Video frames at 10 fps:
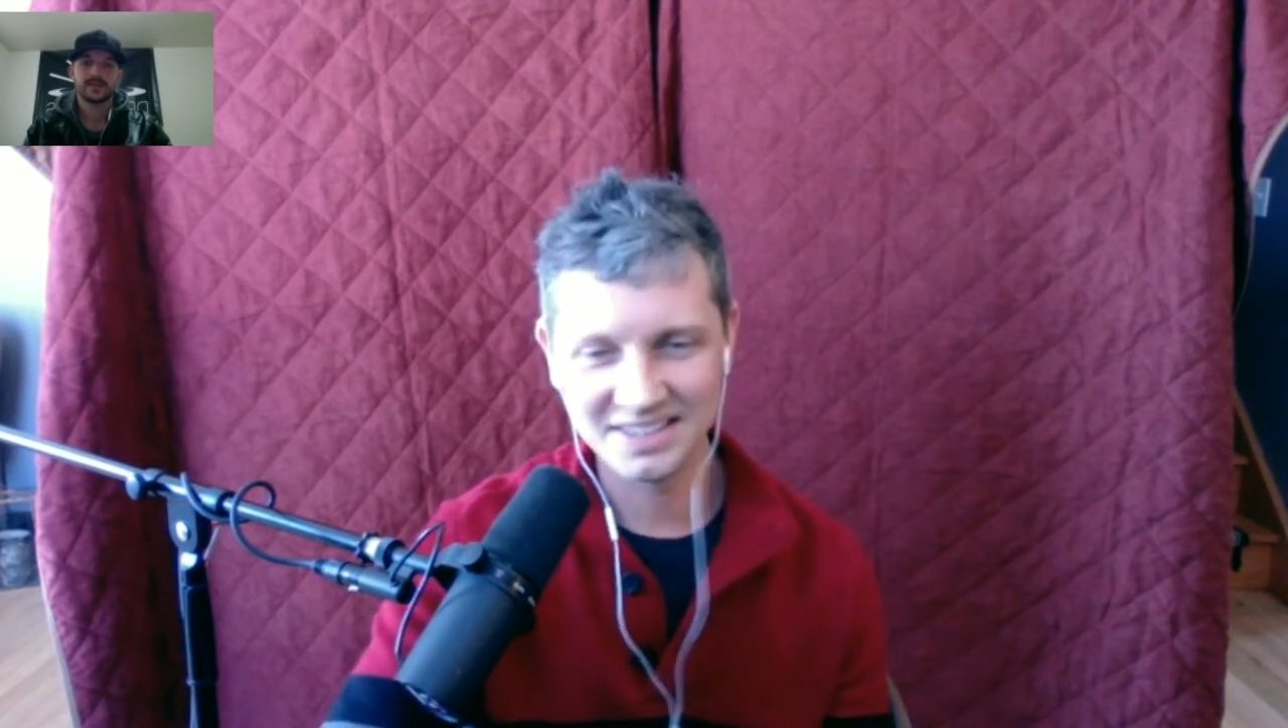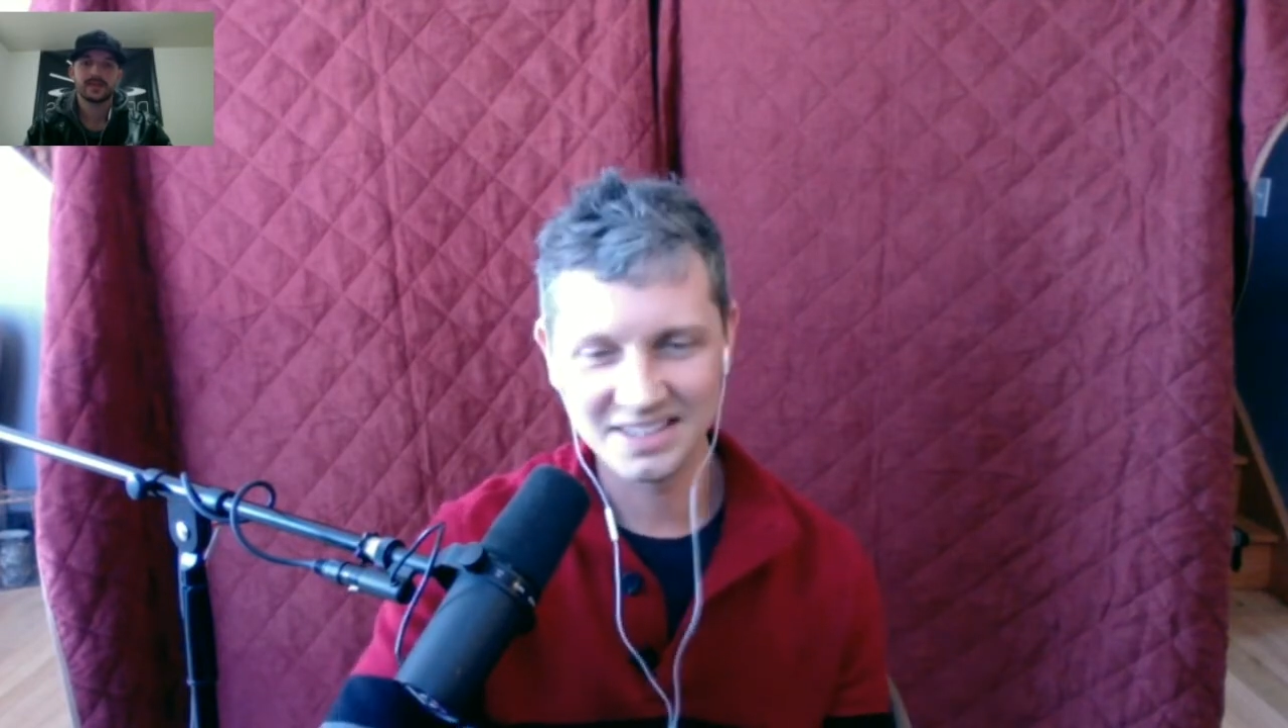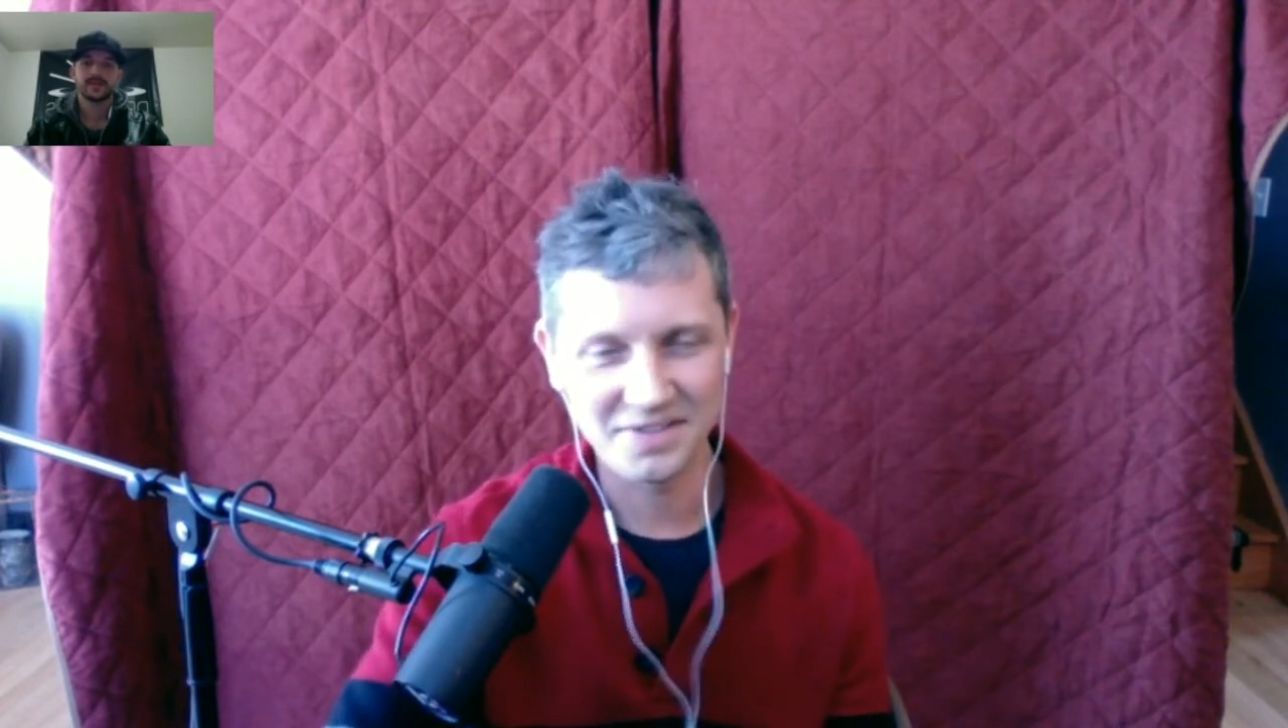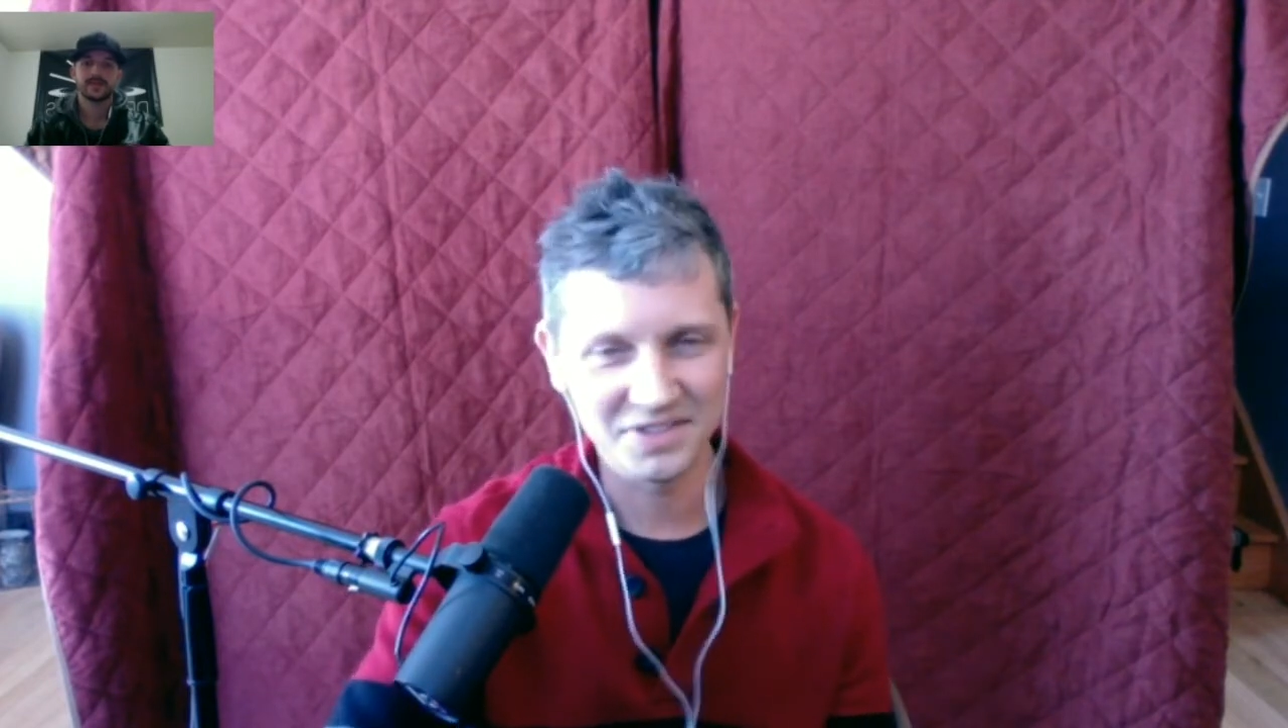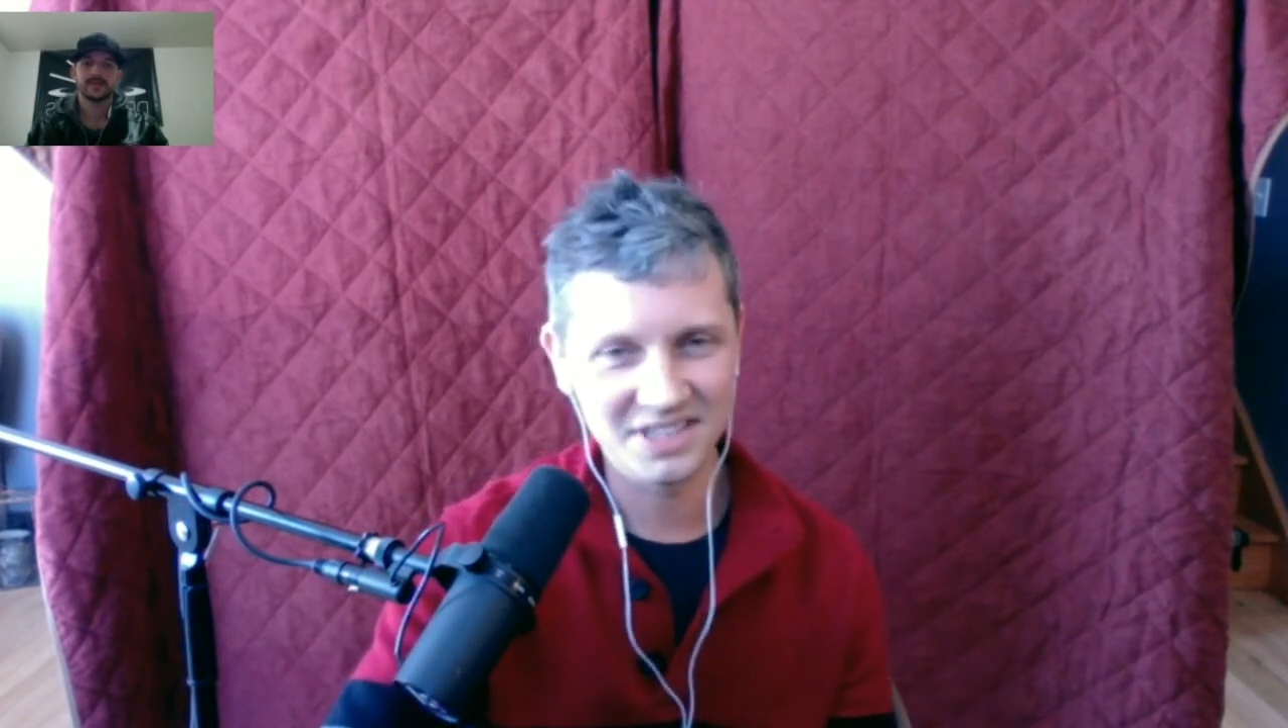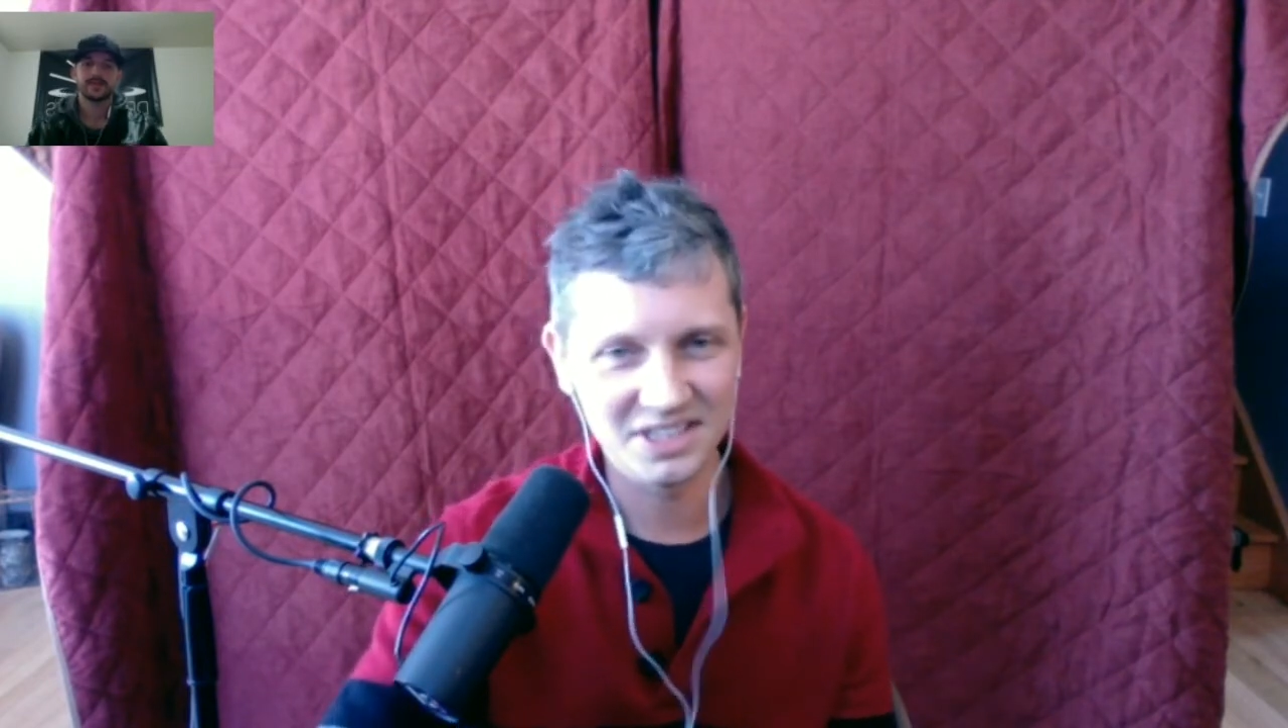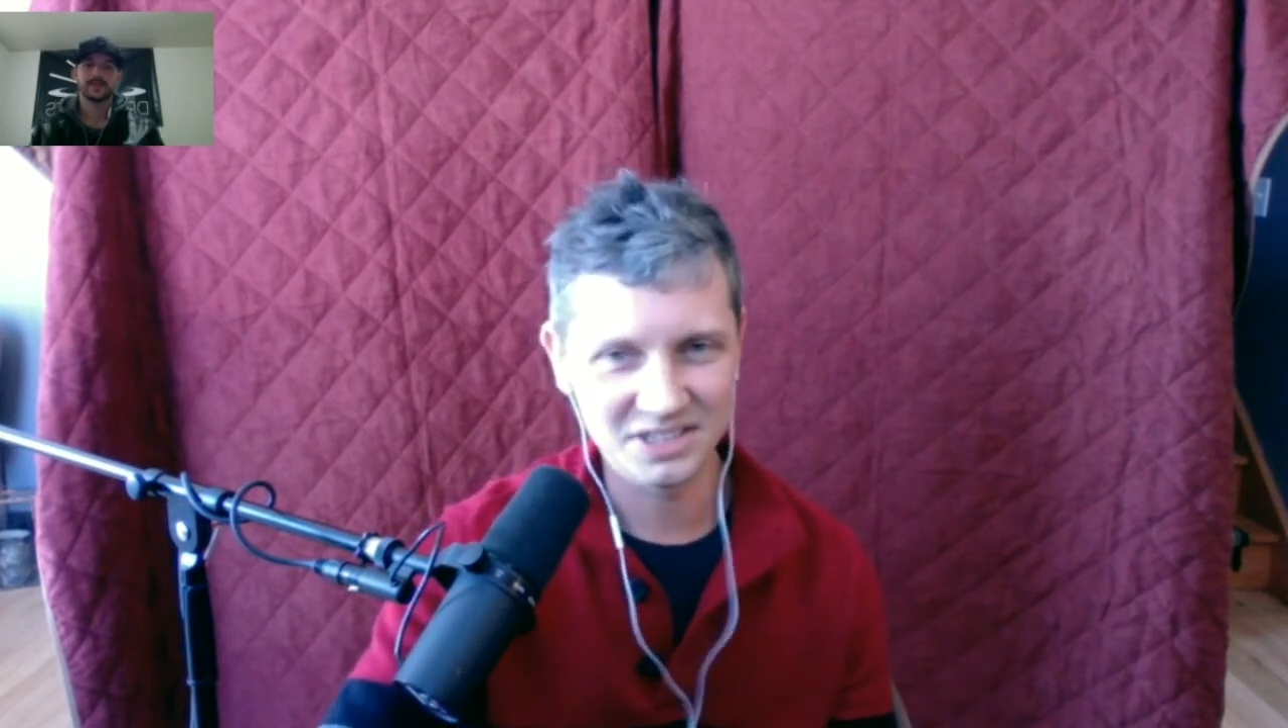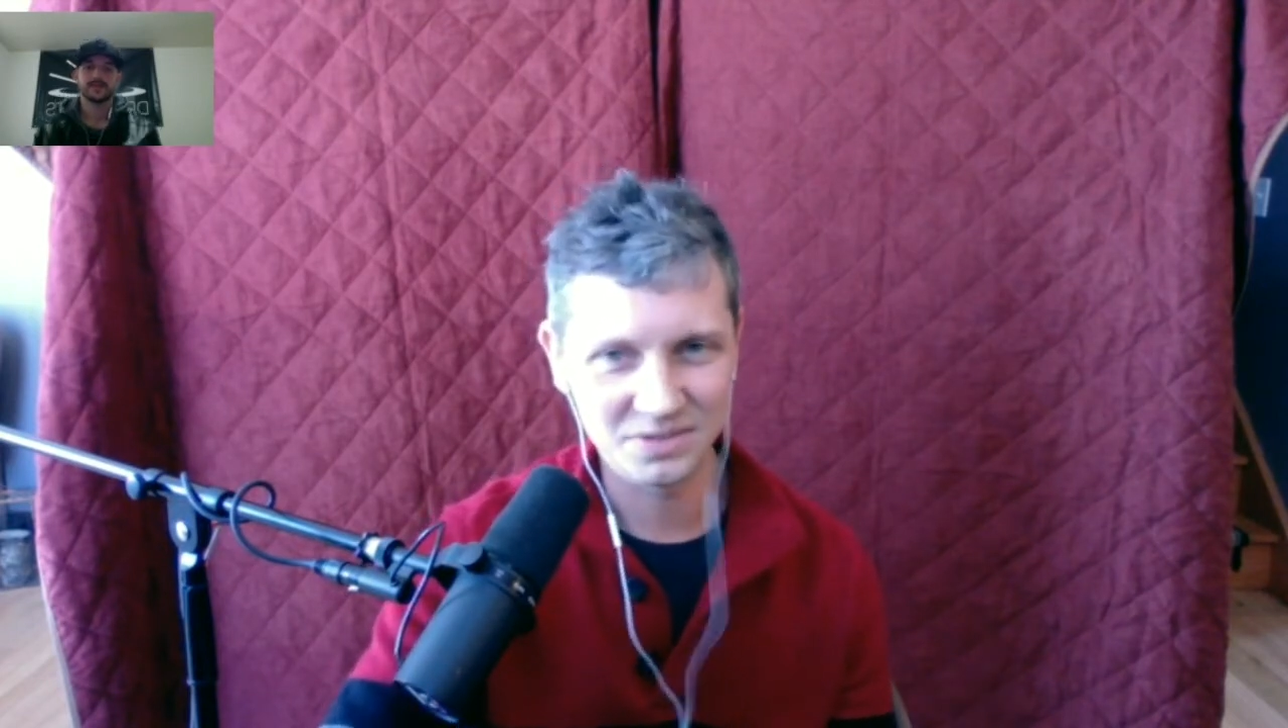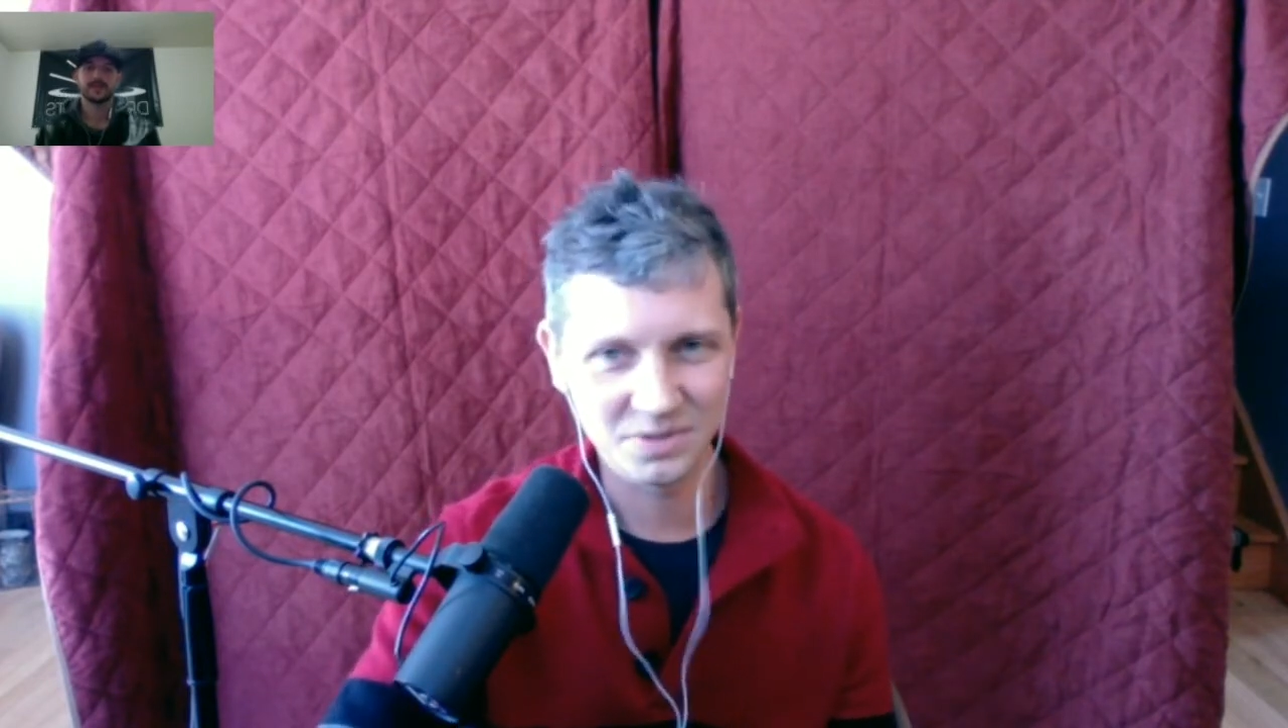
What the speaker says: conversations